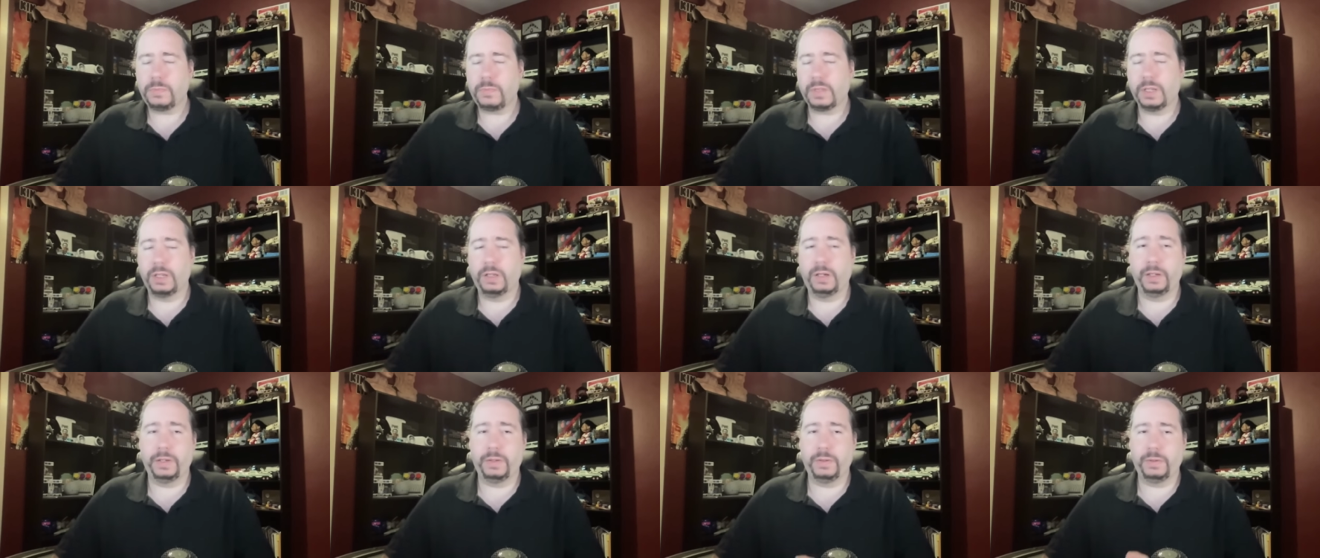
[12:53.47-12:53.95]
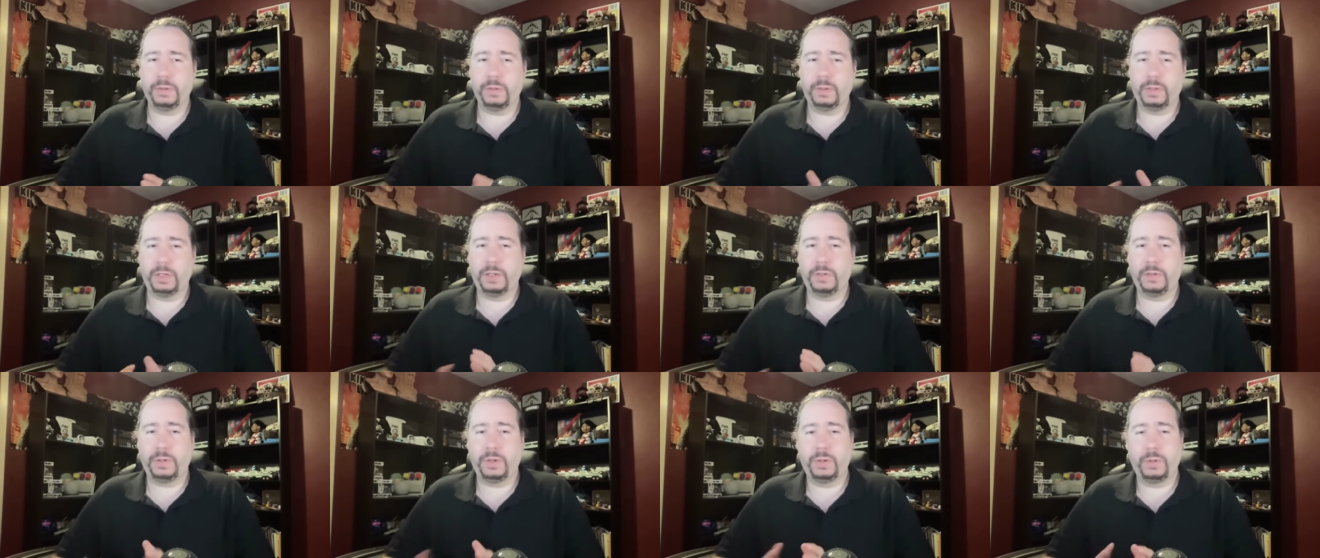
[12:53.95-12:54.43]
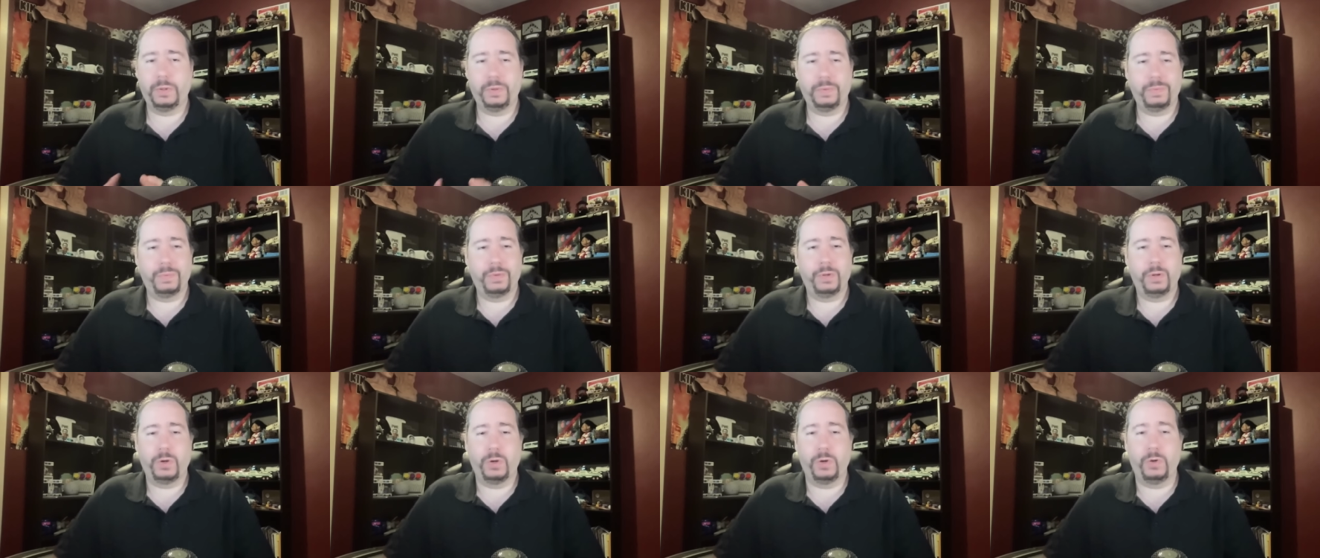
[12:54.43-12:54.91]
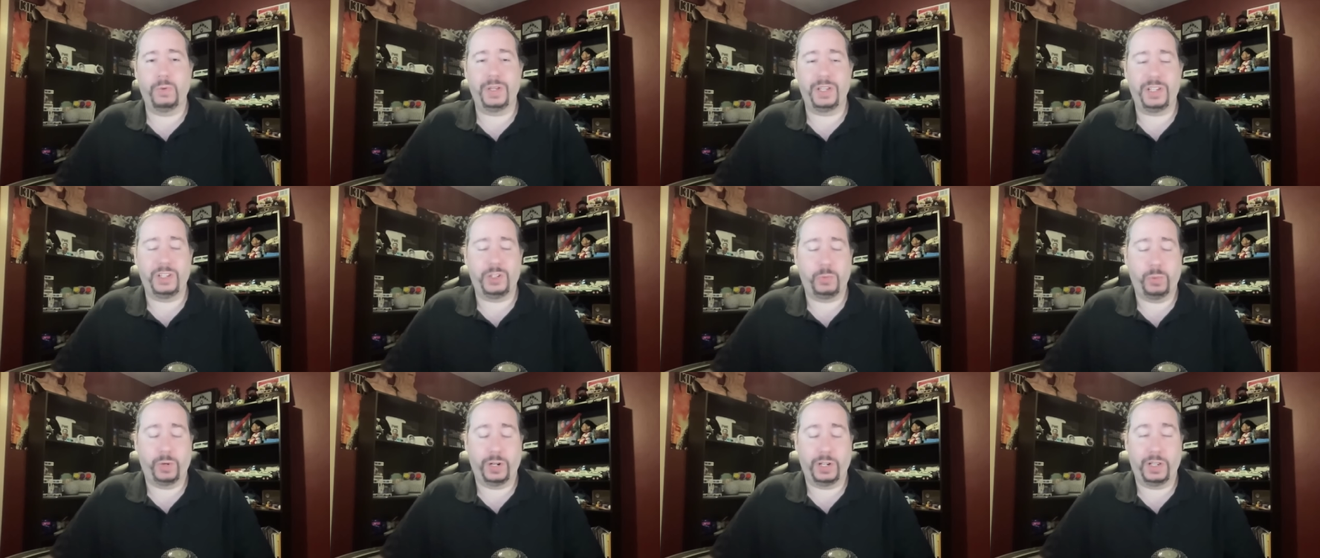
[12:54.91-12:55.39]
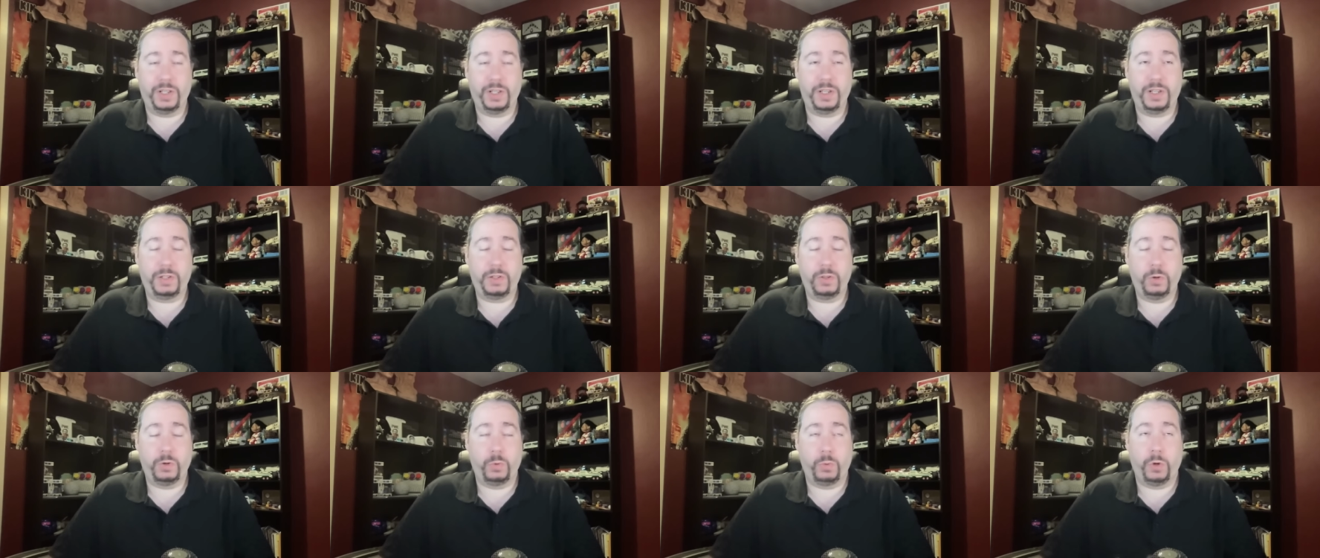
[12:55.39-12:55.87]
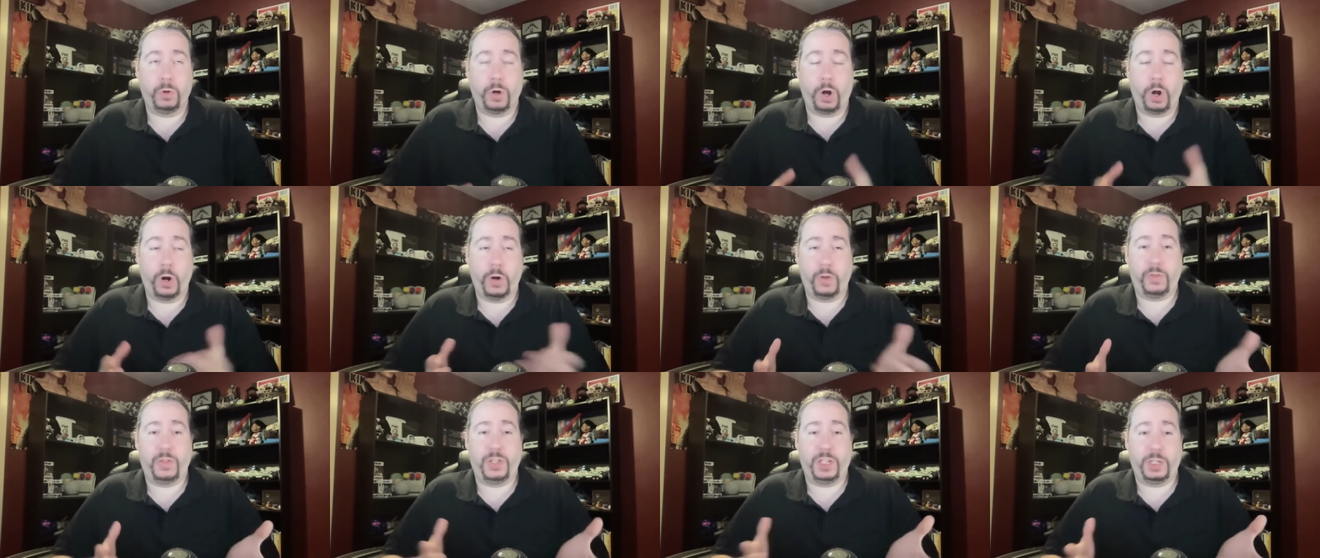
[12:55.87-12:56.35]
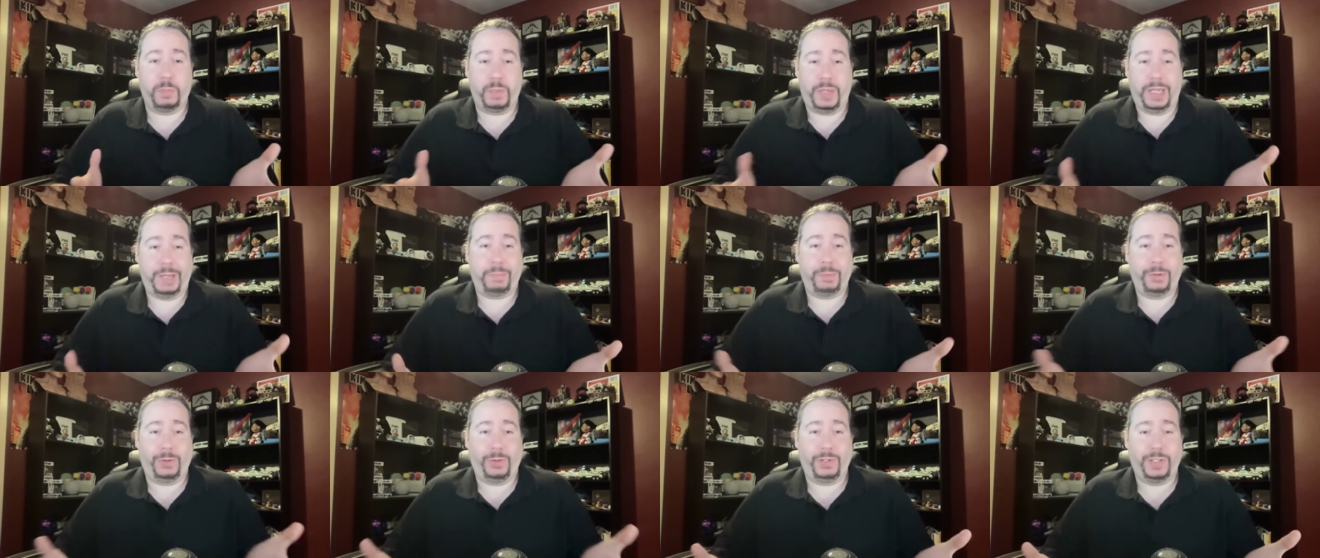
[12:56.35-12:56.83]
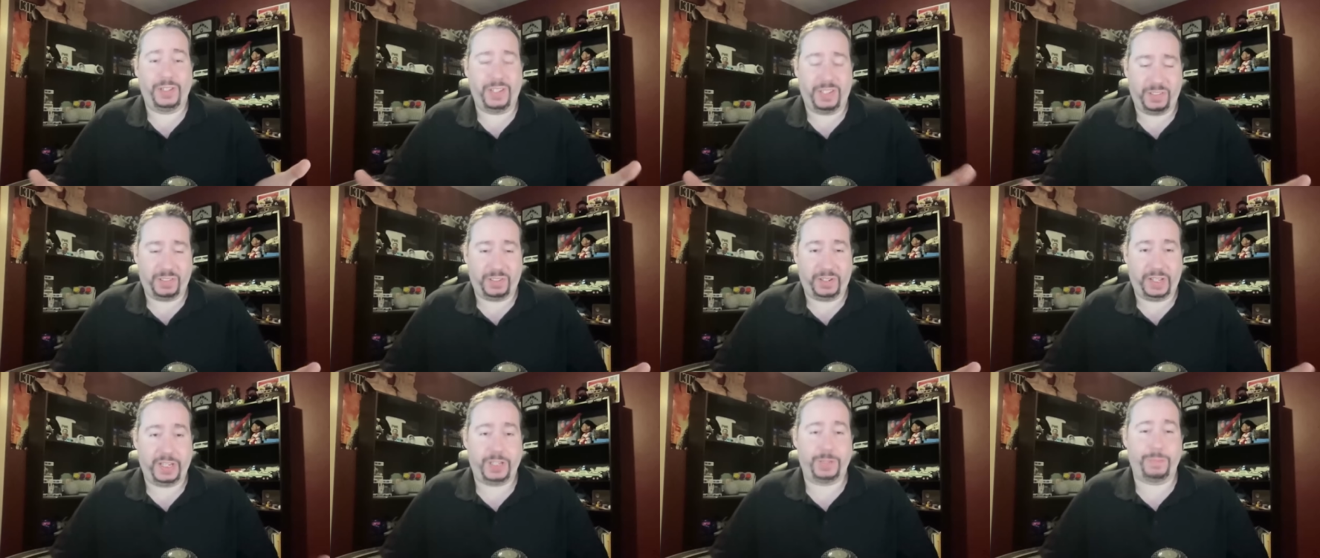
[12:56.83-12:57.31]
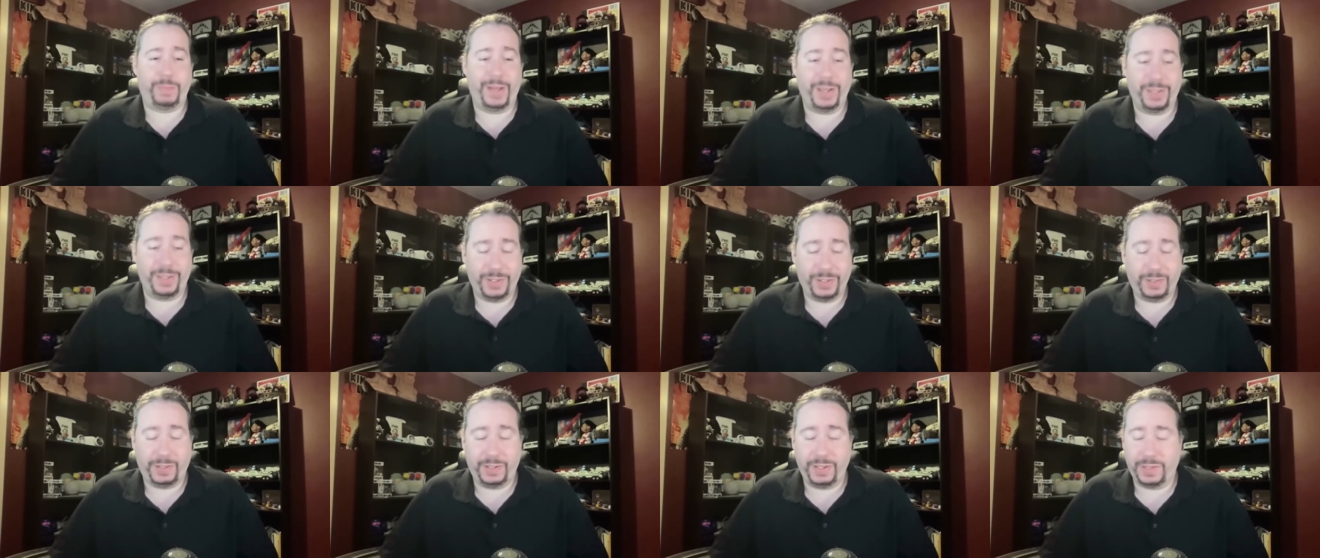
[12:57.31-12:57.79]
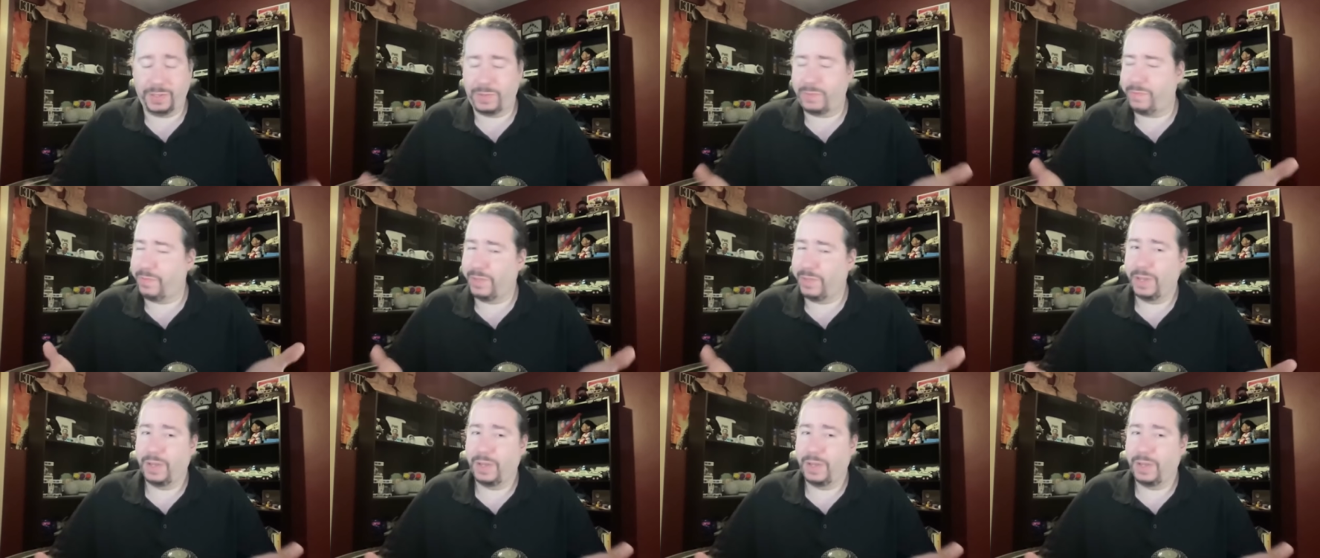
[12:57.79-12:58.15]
like like who each one of these who are these people and these links basically it's